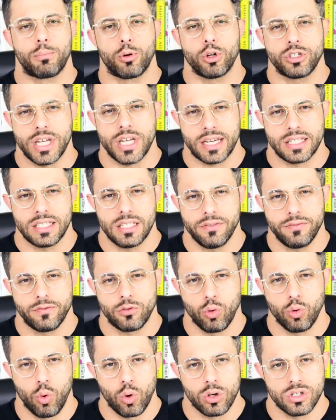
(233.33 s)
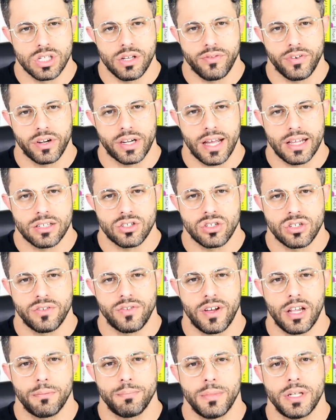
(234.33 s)
protective towards liver cancer
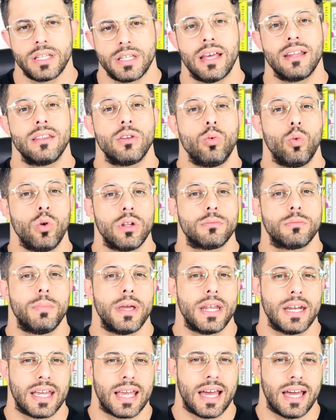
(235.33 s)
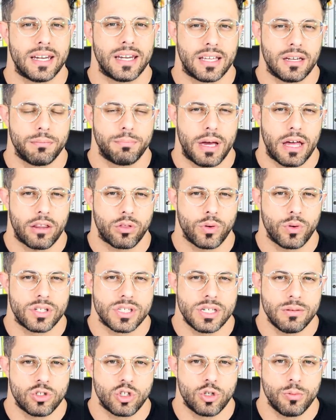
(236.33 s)
development, and the Wnt beta-catenin pathway
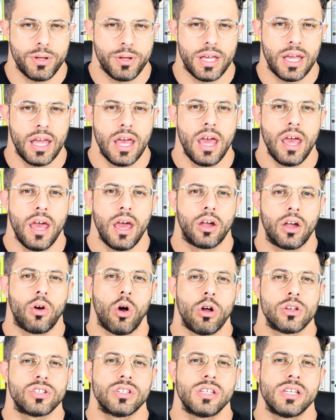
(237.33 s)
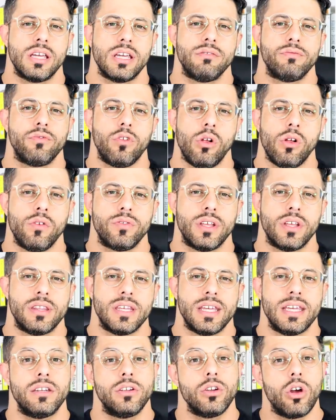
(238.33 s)
seems to be causally involved in
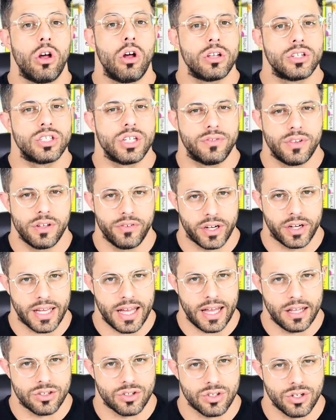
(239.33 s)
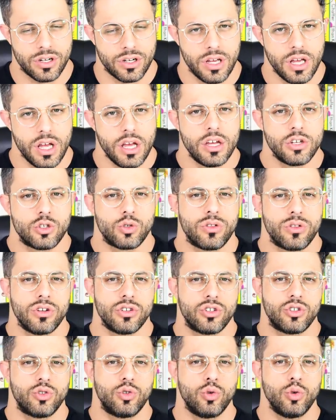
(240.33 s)
the etiology of liver cancer. So there's